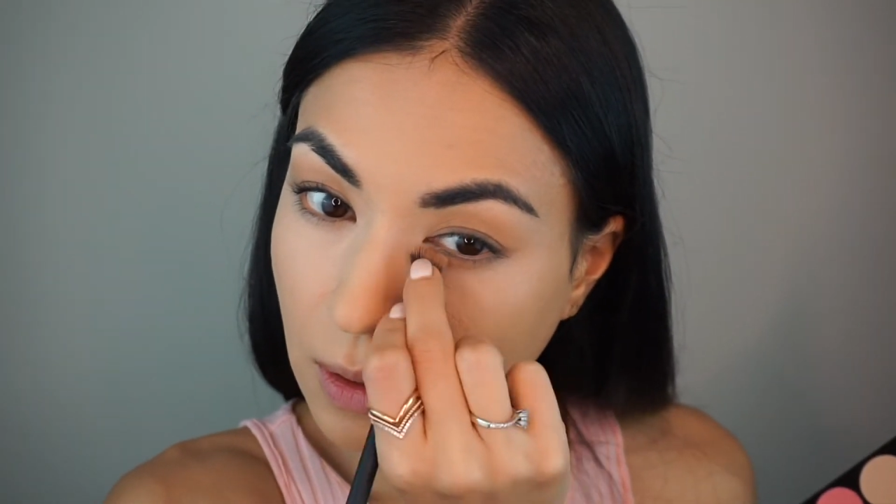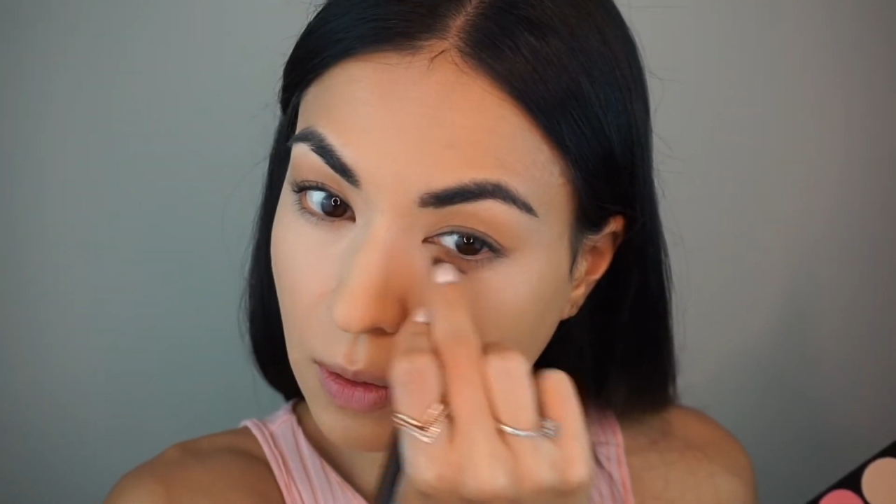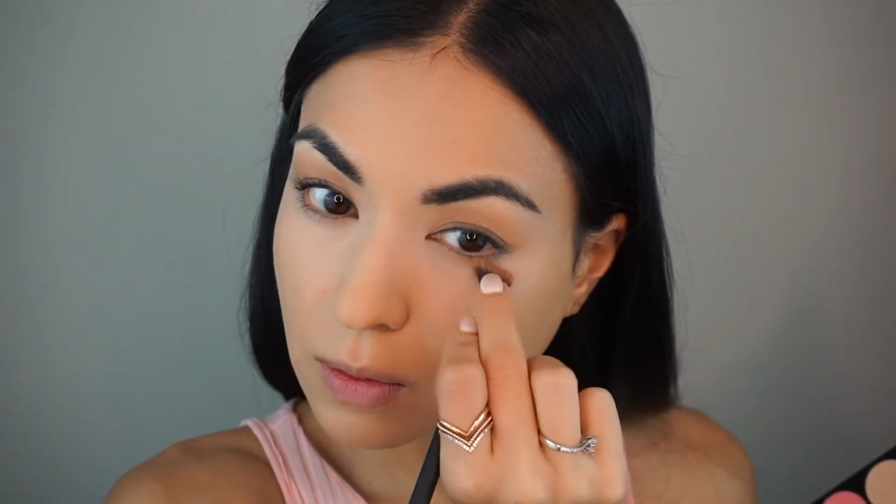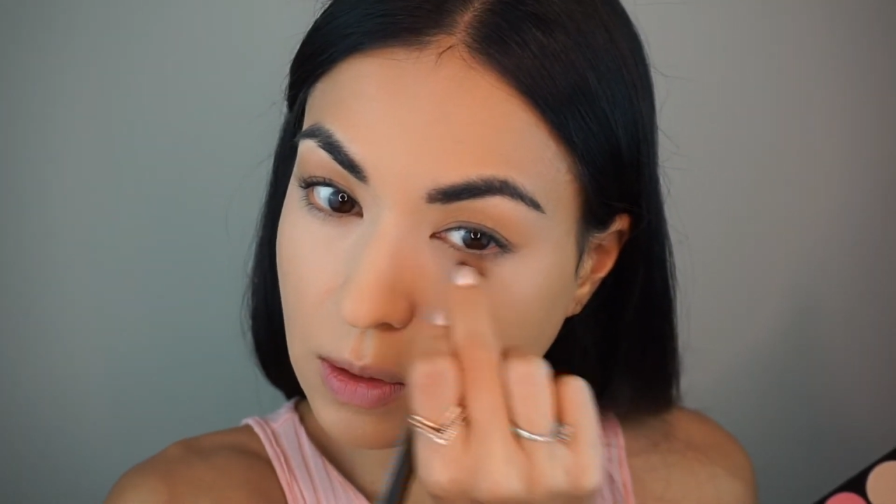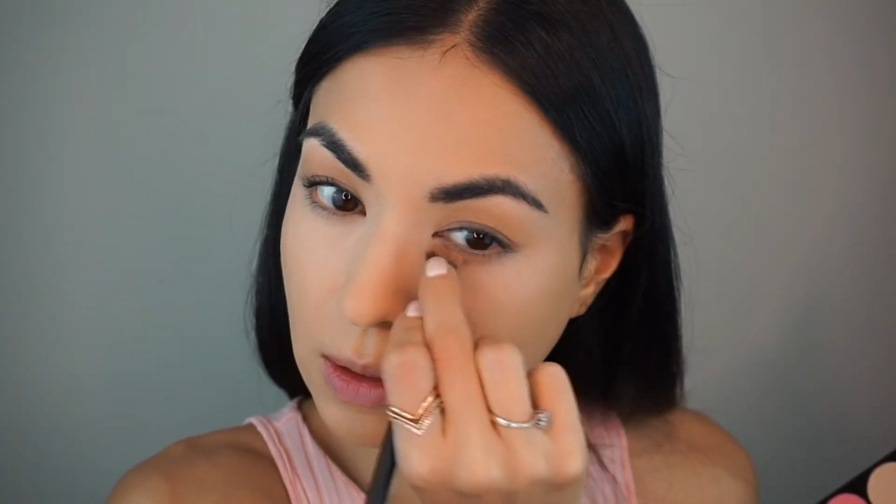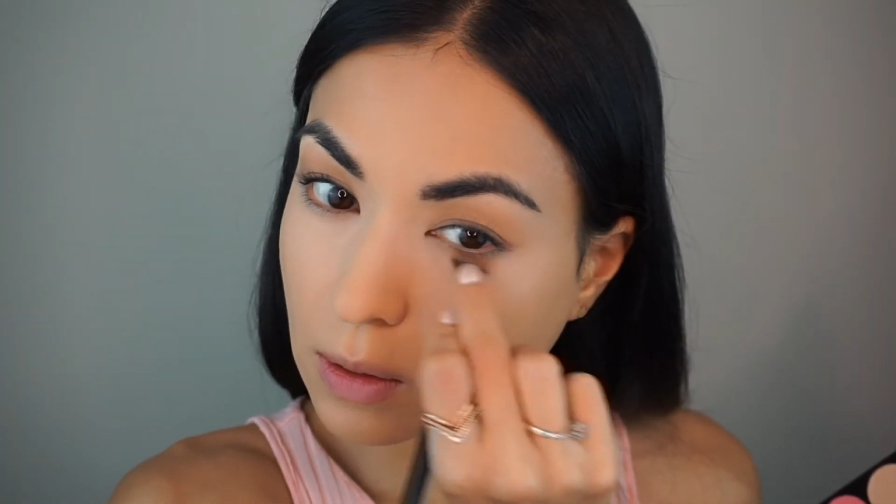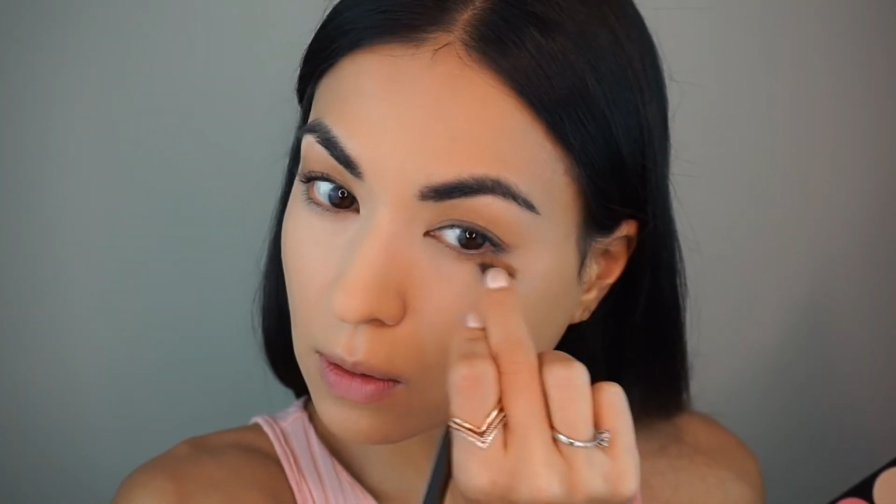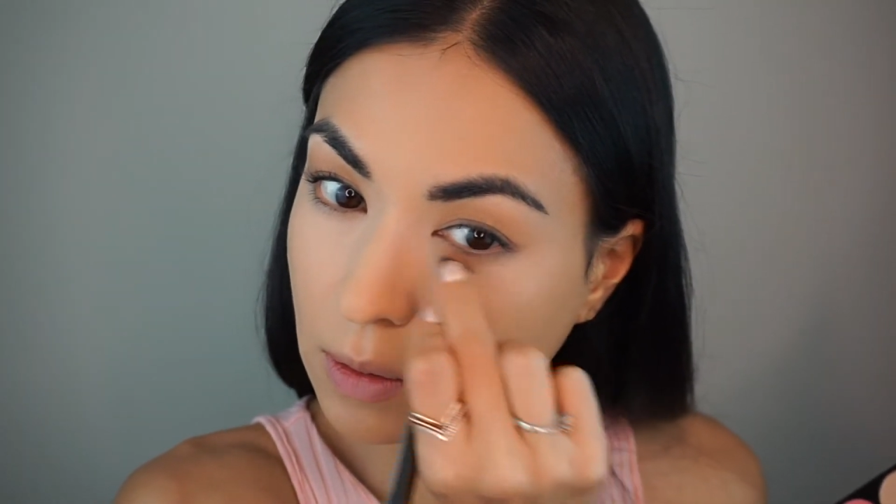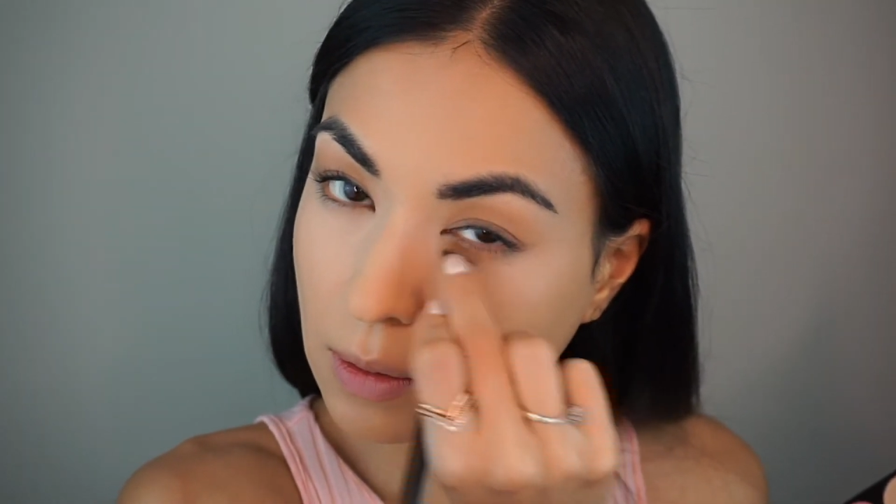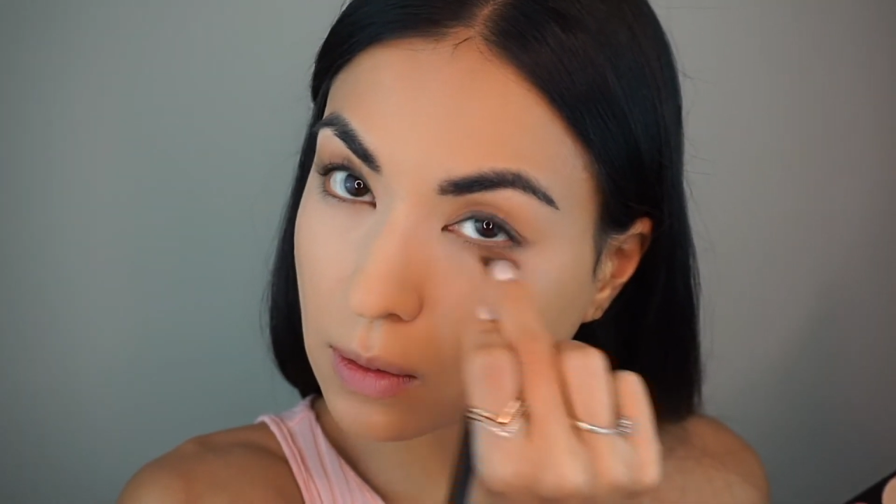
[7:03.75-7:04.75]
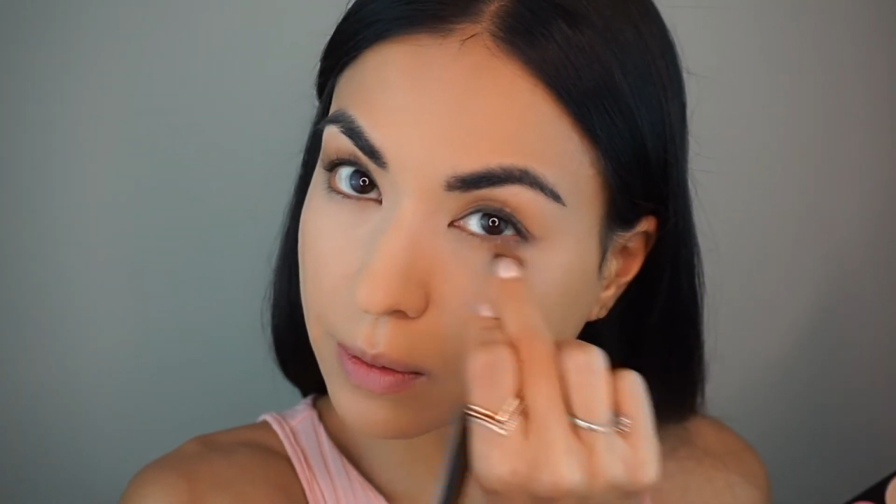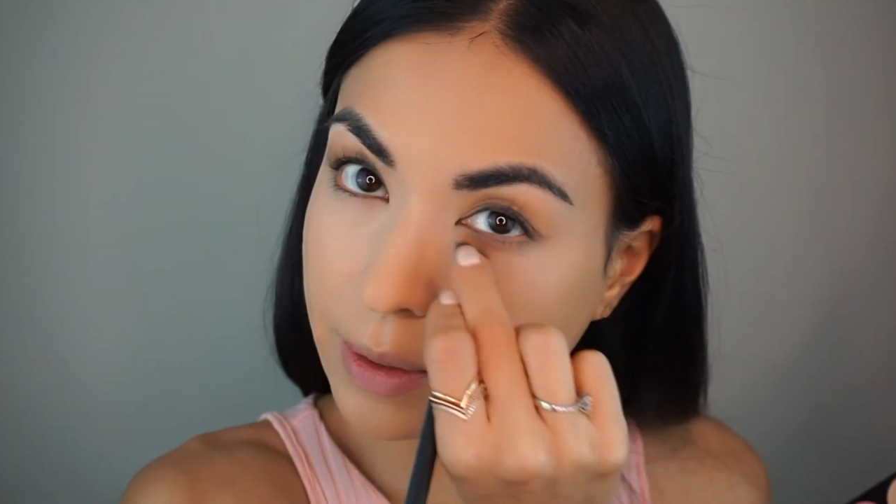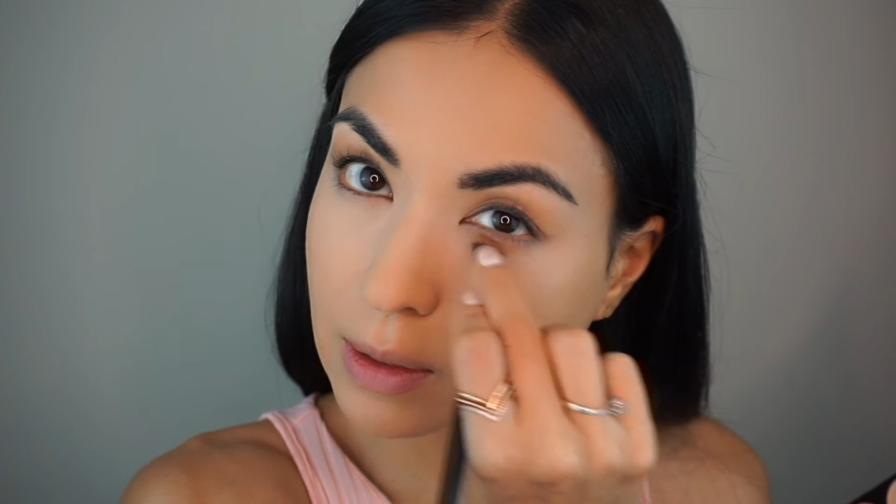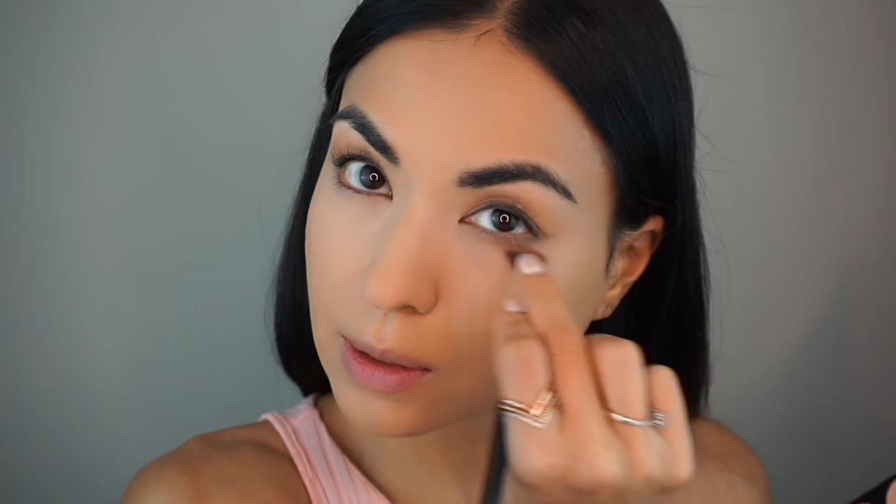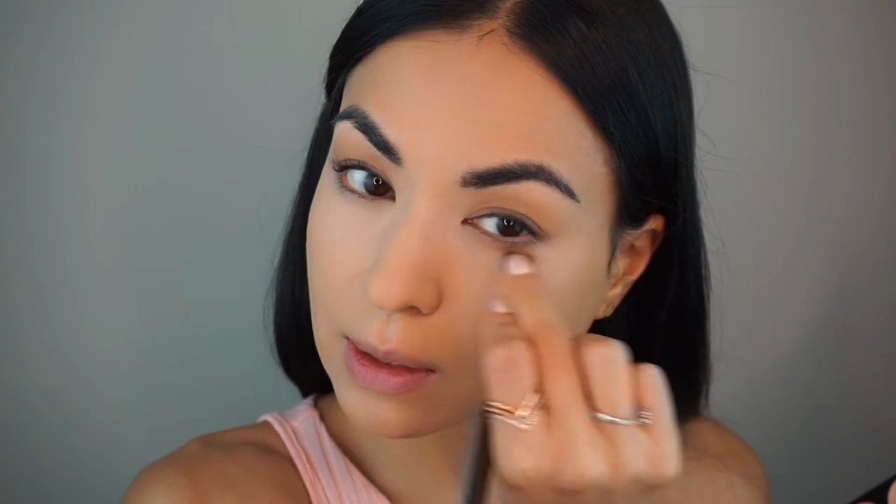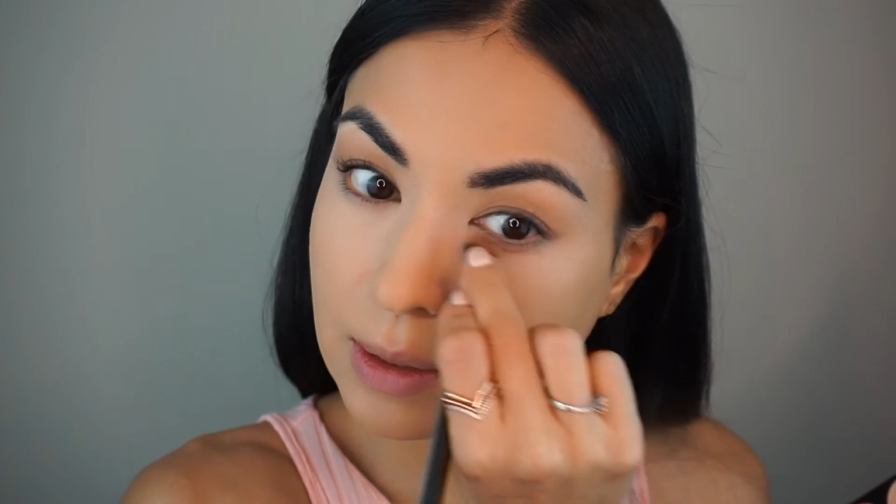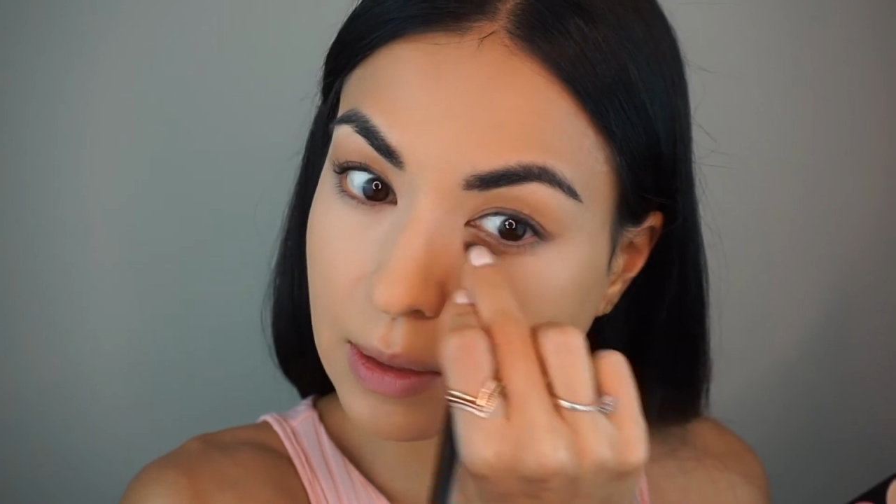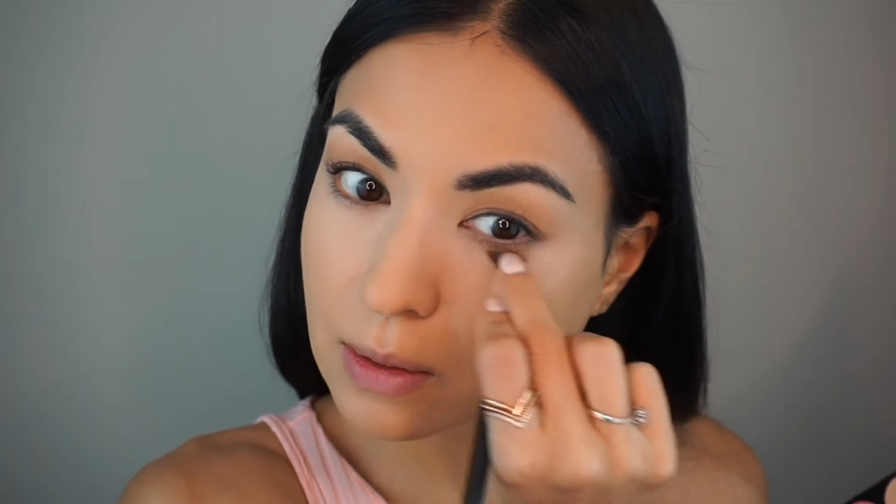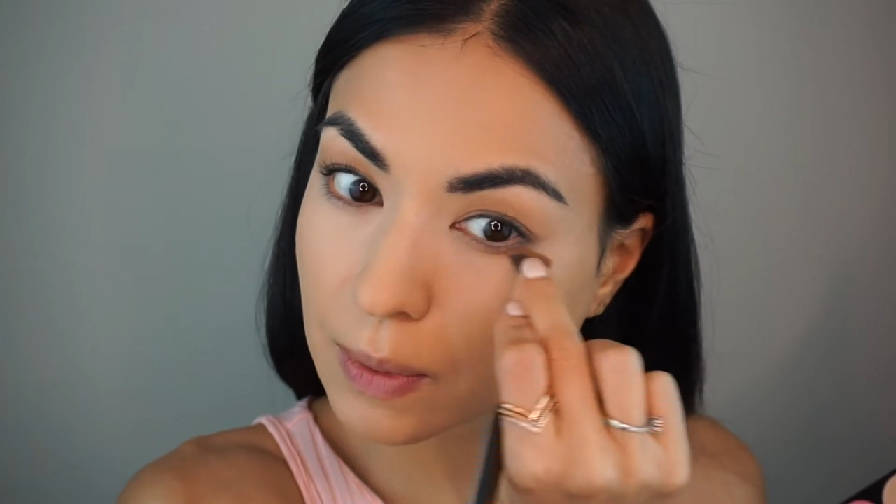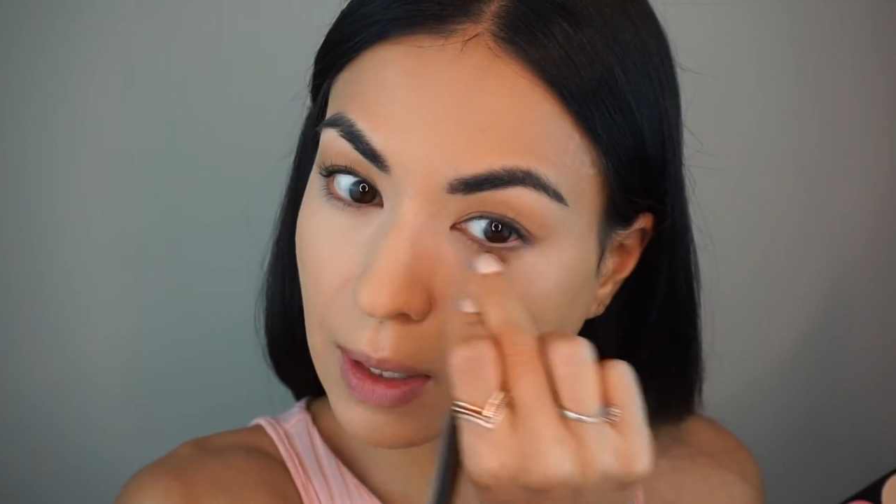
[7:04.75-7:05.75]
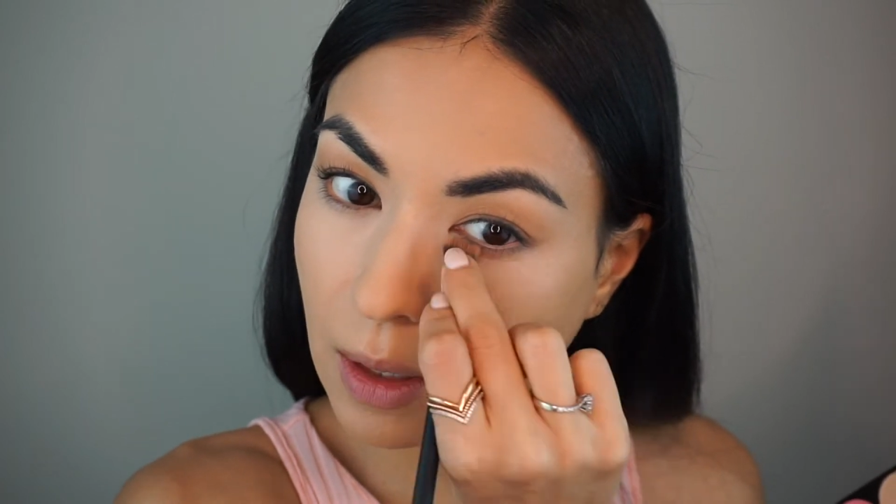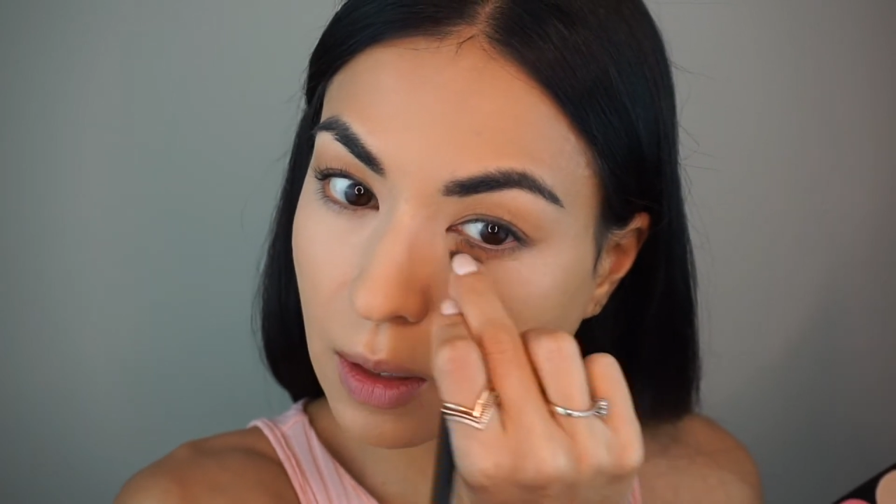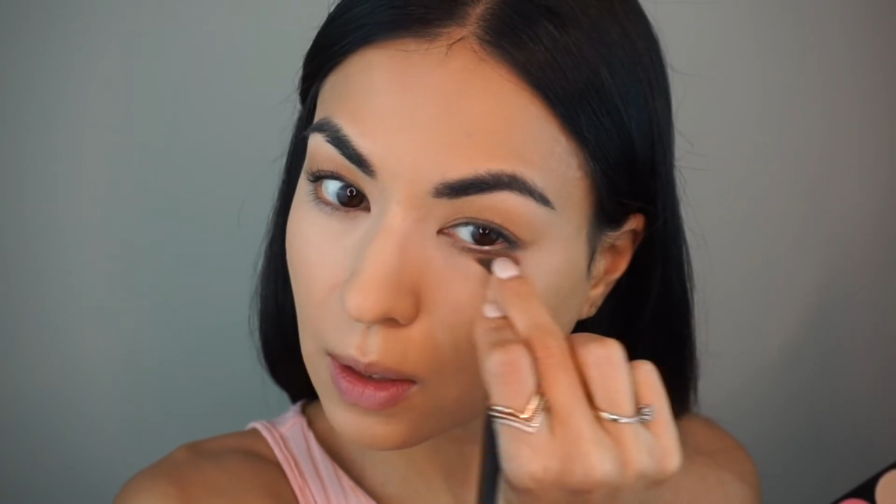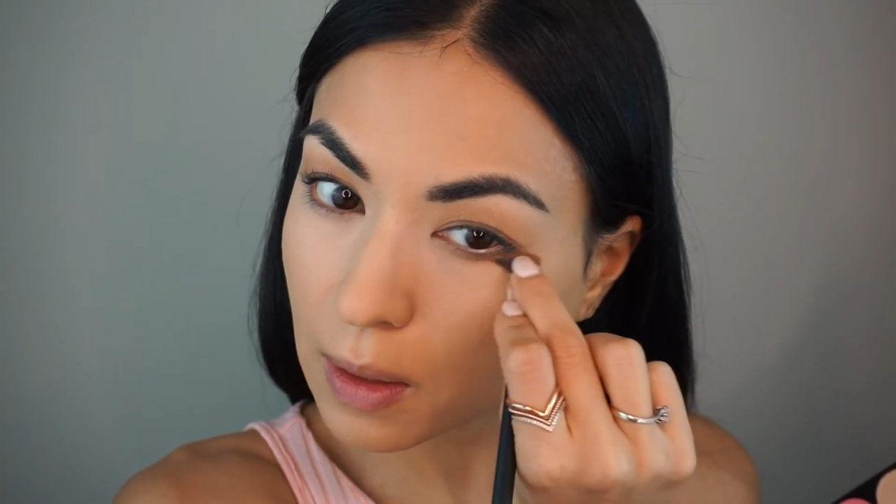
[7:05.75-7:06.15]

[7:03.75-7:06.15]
use it on the lower lid as well.